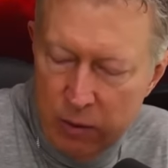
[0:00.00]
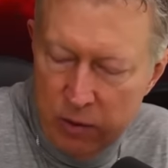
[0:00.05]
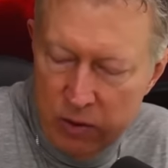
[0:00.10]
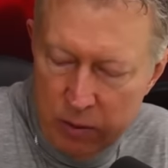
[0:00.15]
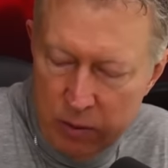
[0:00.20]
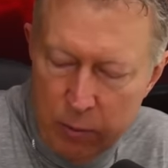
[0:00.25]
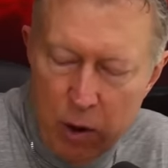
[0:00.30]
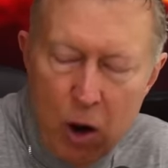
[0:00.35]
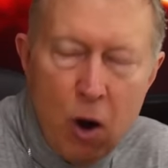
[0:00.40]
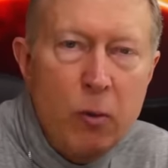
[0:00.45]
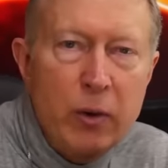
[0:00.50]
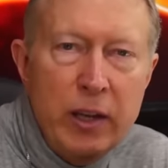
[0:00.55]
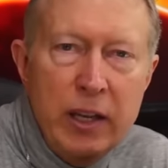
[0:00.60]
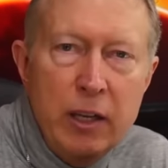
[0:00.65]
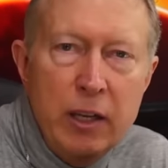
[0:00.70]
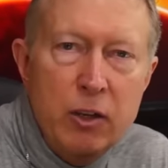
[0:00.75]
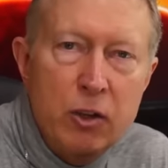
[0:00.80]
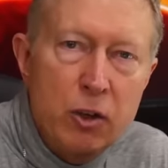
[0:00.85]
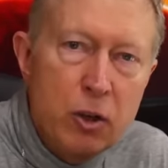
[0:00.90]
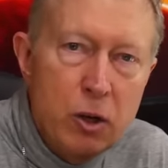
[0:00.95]
with some
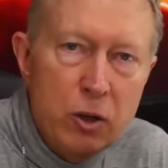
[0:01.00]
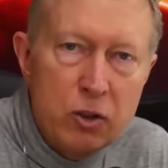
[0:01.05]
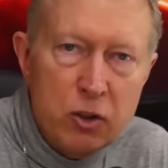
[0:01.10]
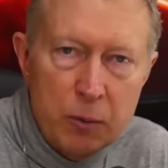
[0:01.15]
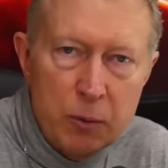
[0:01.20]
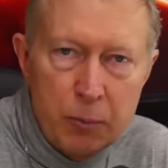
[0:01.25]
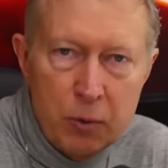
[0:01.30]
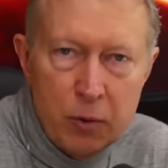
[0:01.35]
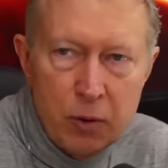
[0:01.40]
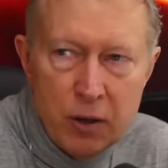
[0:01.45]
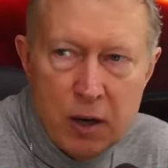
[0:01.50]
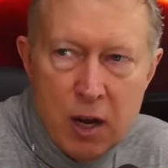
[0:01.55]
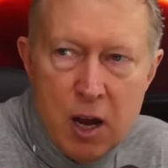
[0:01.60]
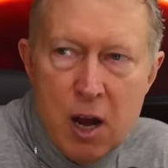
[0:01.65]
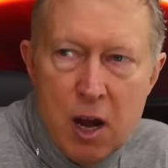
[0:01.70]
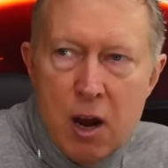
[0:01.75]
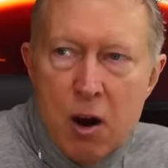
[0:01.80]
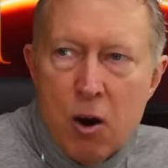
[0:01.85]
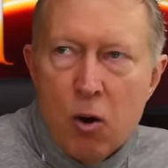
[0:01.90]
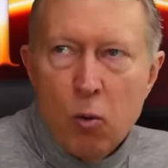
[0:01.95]
hokey news report,
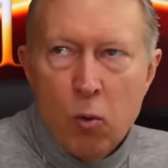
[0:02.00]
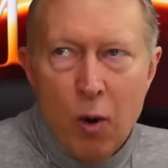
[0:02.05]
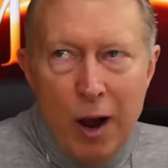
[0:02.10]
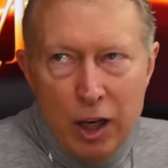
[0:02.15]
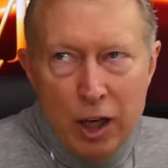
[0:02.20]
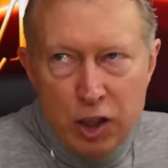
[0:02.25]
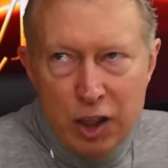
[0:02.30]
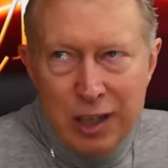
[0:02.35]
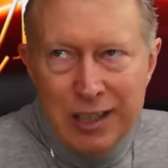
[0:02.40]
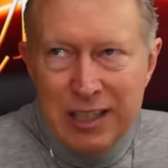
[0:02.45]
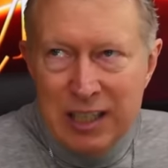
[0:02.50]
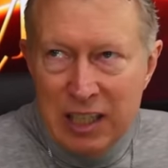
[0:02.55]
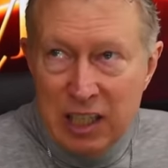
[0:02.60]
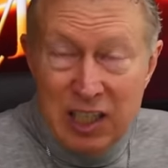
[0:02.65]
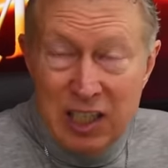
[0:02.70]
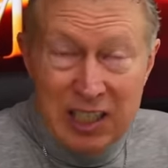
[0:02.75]
Russian